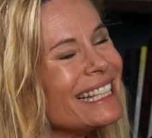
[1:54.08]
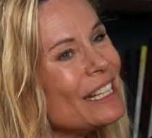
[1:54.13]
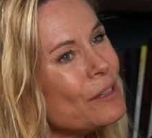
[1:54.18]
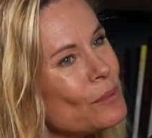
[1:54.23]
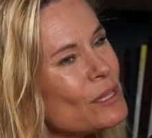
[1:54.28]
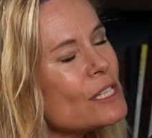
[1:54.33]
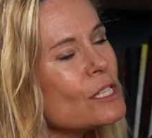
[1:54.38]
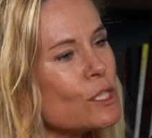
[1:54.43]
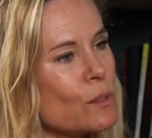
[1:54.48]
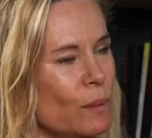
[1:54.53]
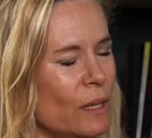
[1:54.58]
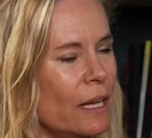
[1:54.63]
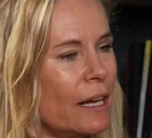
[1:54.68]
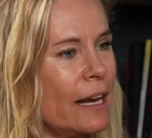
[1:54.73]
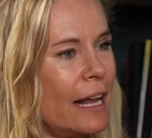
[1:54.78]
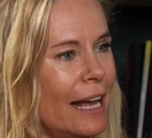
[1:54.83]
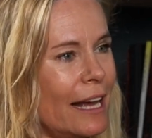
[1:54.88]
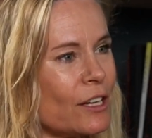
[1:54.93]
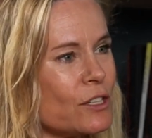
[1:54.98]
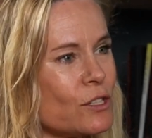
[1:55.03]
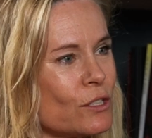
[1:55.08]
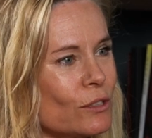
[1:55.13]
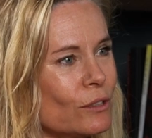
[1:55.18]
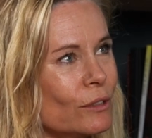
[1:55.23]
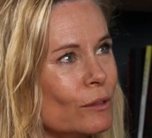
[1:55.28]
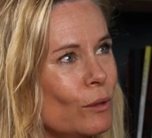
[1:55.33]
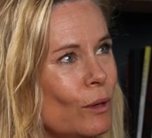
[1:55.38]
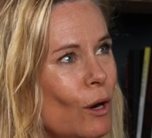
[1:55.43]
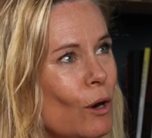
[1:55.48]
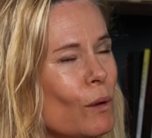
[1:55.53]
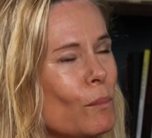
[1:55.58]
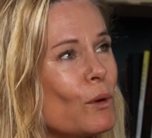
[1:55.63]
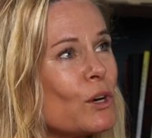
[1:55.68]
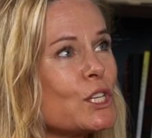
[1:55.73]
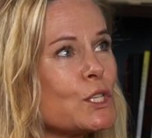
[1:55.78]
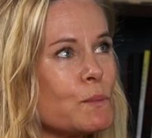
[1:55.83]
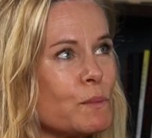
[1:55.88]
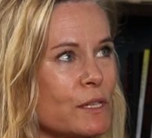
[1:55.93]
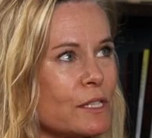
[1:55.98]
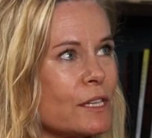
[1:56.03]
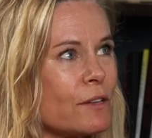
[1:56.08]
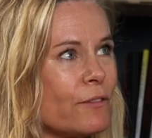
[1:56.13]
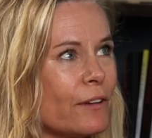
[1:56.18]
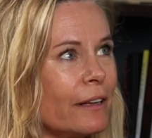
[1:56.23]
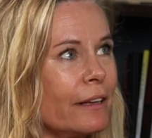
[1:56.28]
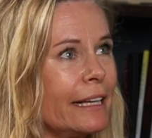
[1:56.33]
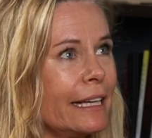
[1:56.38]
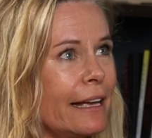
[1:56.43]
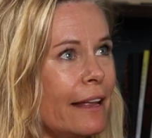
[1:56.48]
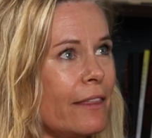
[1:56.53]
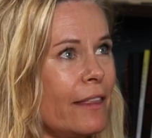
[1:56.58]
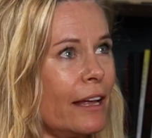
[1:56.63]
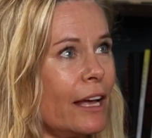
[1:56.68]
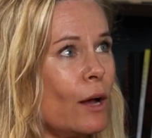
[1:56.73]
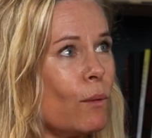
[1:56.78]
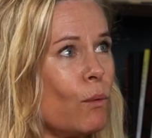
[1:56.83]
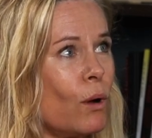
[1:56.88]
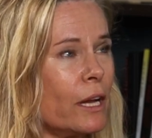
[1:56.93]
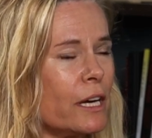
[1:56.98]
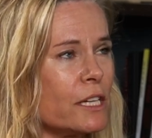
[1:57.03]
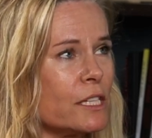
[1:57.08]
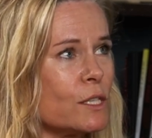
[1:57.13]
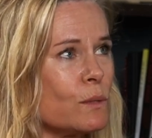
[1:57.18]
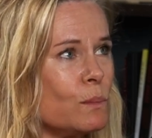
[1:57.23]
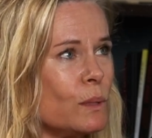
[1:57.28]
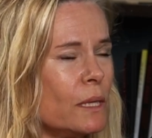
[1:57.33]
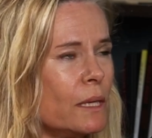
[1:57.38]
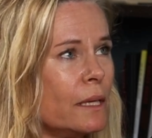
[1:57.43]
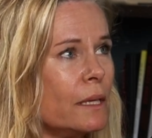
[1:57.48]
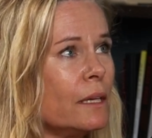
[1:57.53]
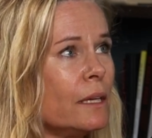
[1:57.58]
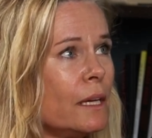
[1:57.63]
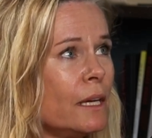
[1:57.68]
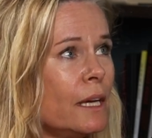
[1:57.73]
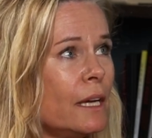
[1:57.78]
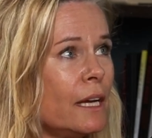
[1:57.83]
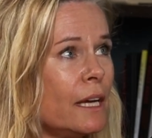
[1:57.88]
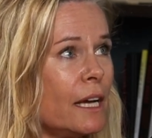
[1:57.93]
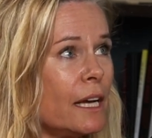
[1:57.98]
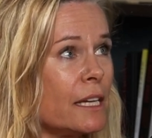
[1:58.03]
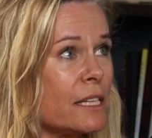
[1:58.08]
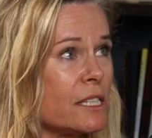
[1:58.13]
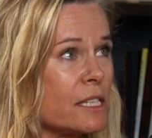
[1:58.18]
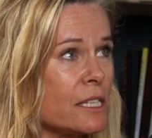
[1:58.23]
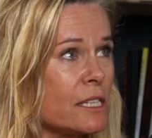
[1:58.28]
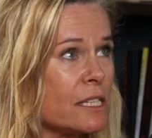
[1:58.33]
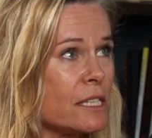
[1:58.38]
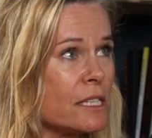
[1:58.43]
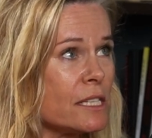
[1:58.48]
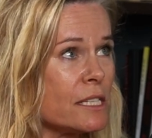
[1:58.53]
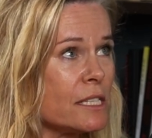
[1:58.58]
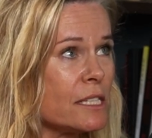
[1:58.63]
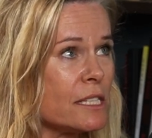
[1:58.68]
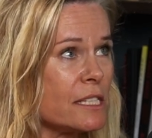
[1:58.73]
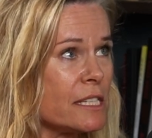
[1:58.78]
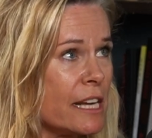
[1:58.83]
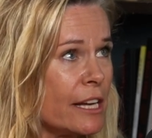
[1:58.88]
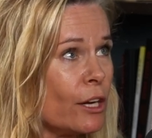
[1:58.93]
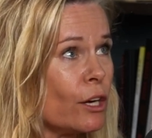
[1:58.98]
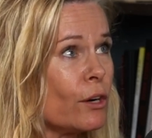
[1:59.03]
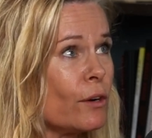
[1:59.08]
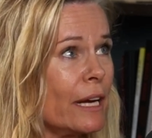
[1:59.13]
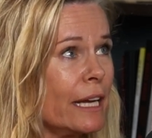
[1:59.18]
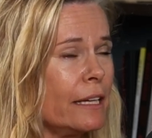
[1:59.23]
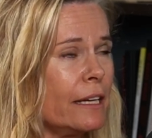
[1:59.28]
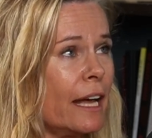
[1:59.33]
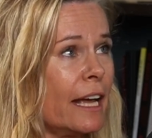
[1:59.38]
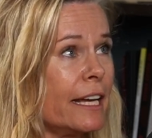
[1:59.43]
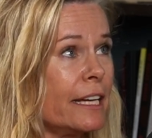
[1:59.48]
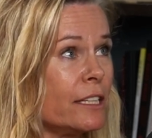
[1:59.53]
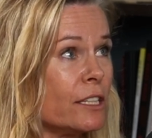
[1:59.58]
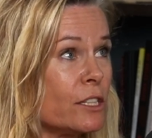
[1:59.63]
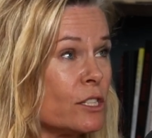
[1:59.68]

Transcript: It was to be an actor, or more specifically, I think I wanted to be a singer at night and a